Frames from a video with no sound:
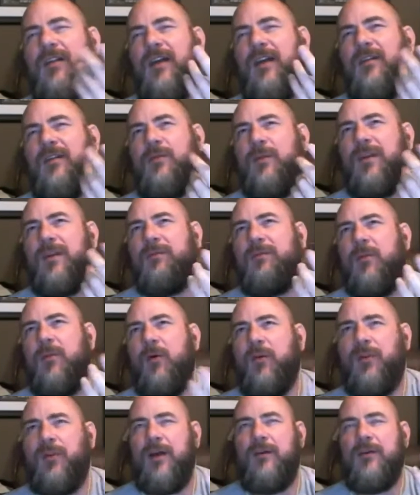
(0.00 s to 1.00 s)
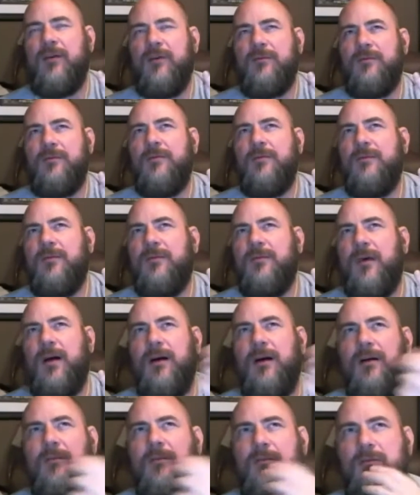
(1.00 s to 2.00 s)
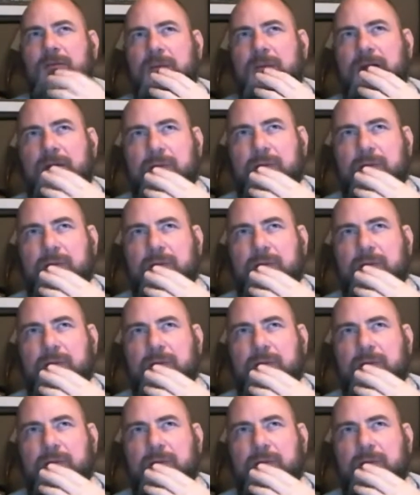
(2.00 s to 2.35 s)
with both of them. It's with